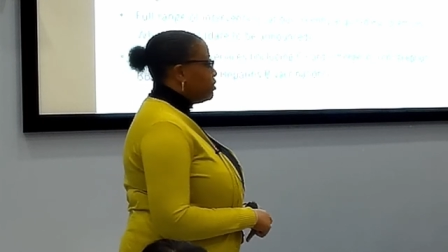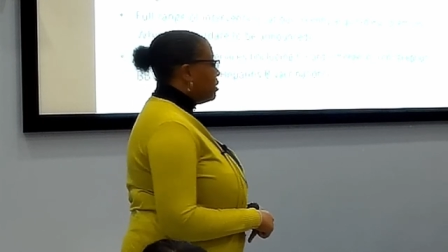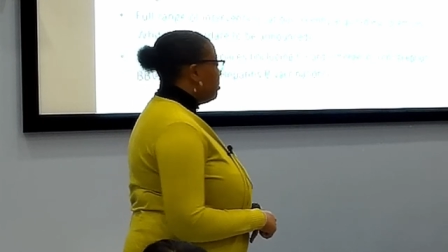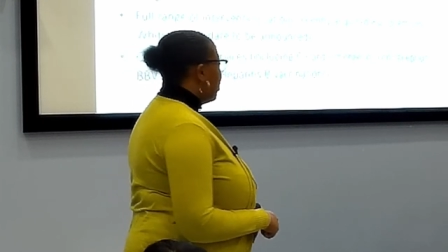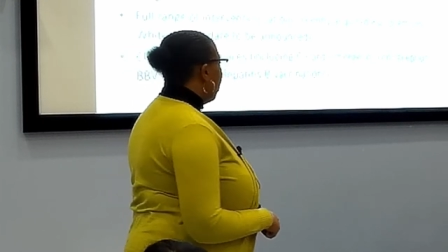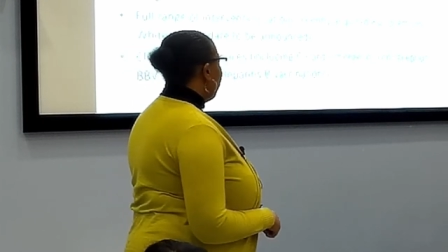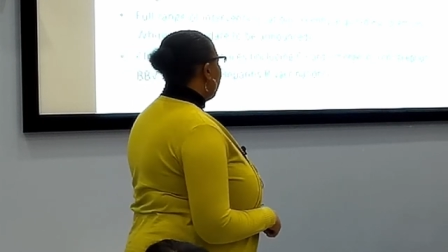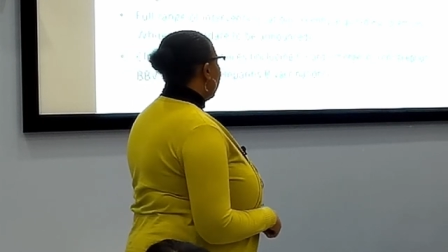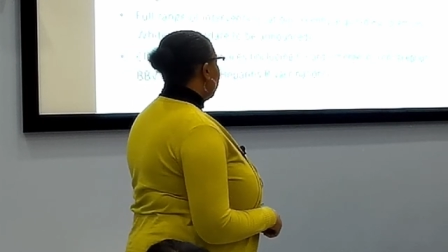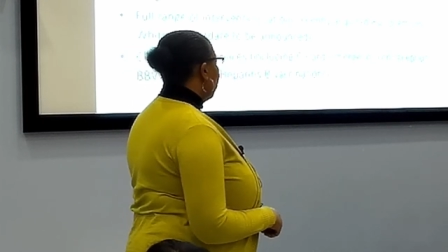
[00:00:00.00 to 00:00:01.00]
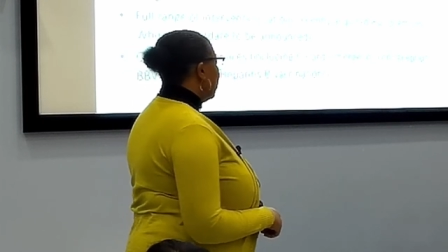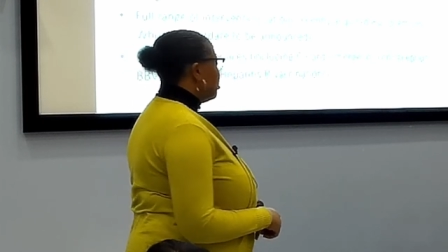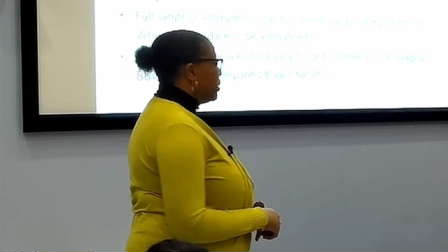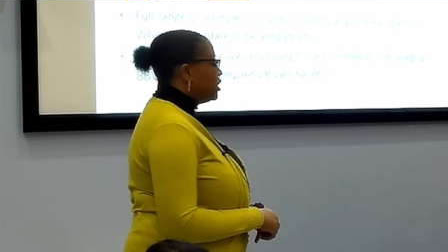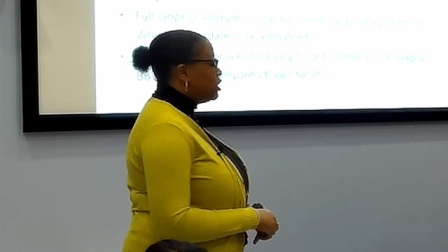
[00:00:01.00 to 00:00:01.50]
from our
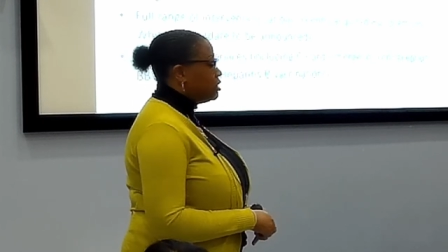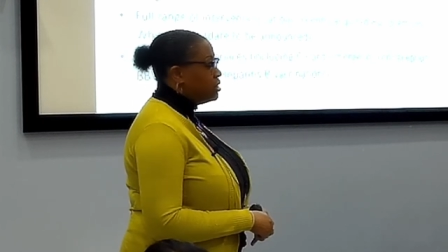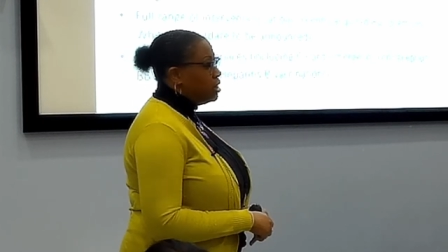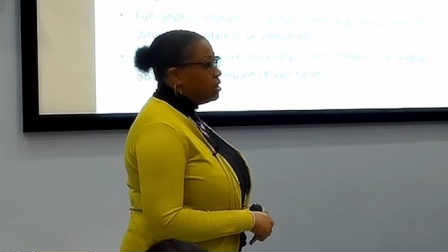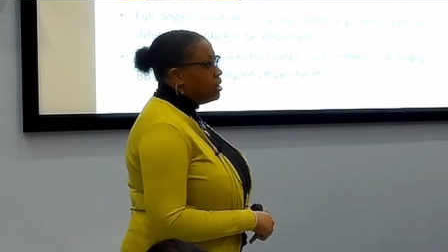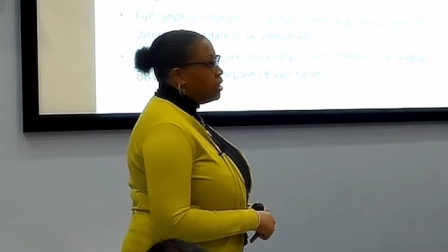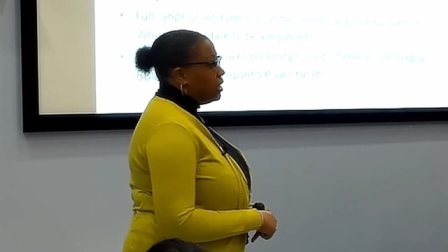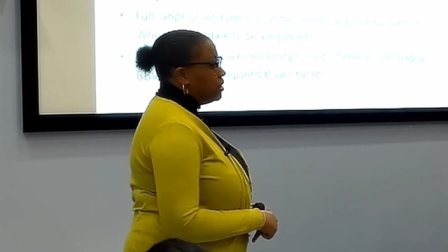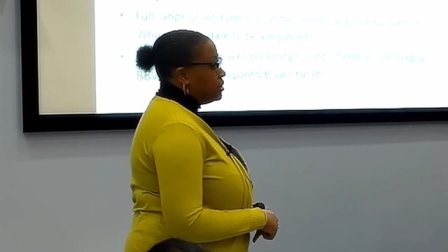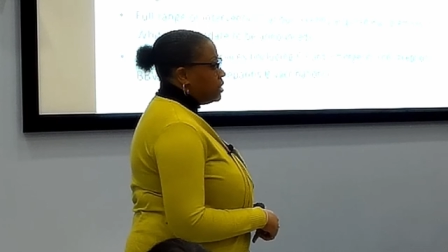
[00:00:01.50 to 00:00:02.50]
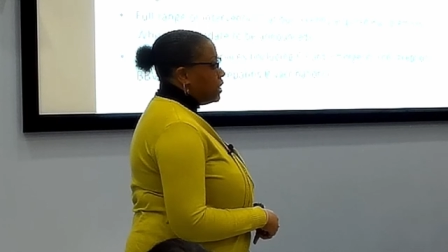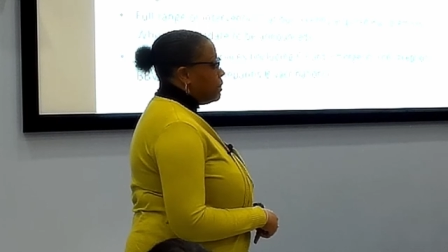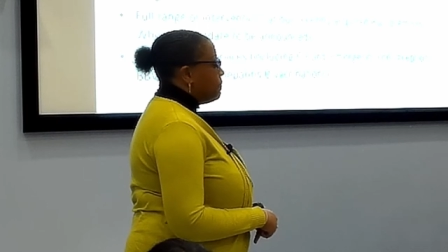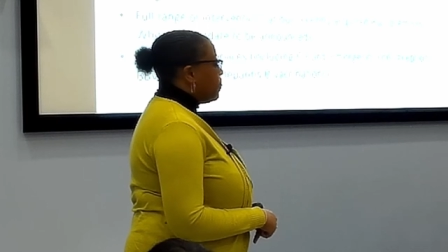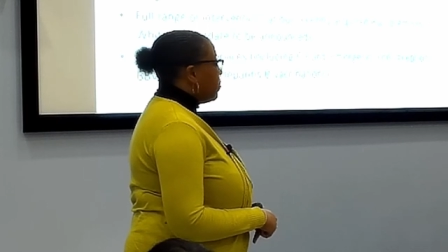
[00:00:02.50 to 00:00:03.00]
partners, which is
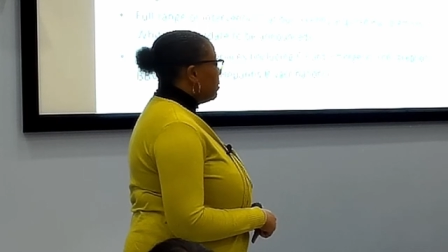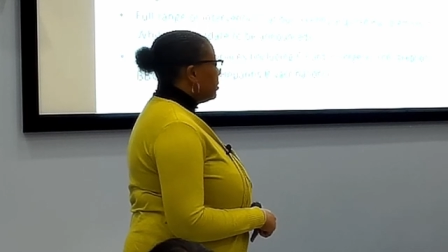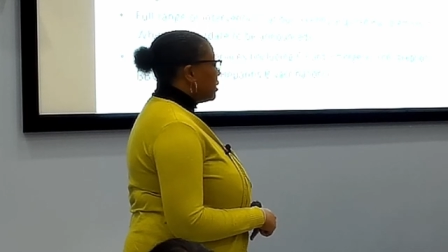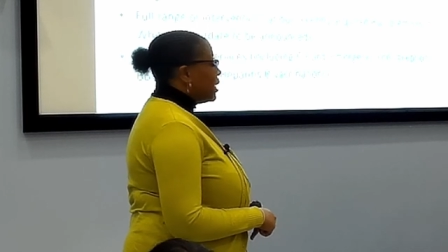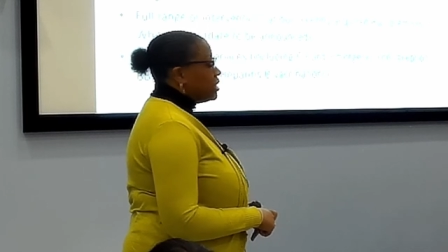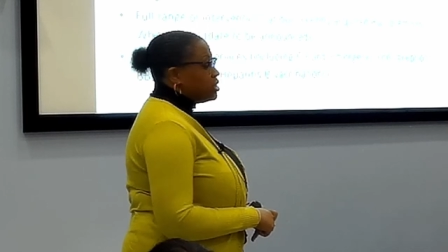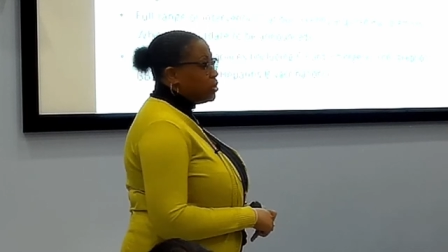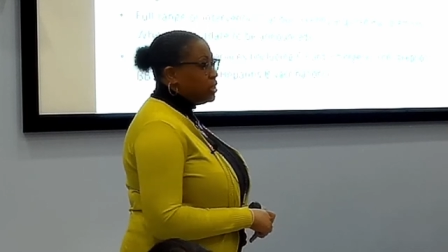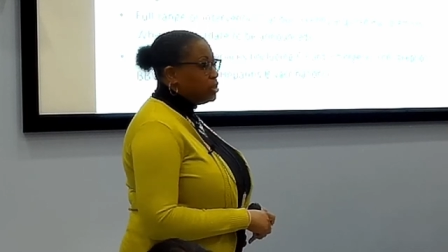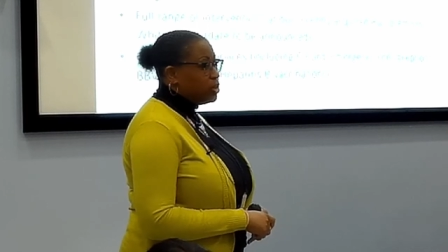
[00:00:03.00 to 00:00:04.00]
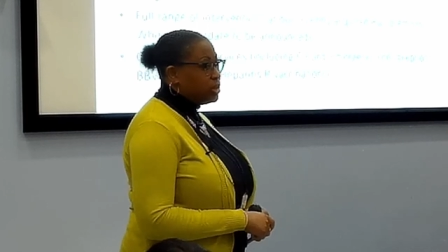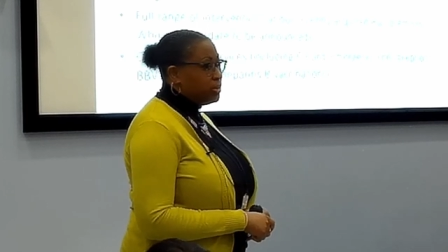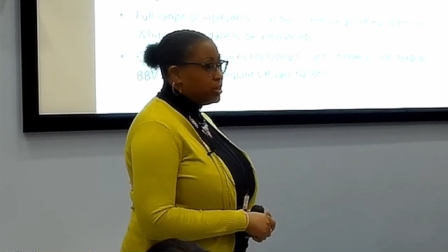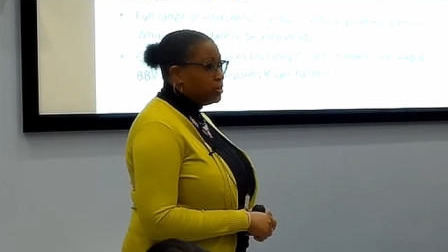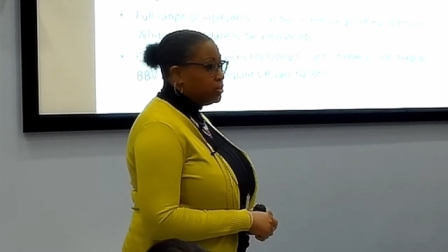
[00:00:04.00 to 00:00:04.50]
um, King's College
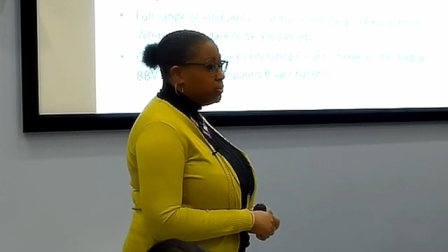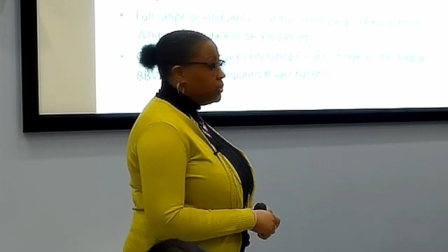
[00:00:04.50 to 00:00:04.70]
Hospital.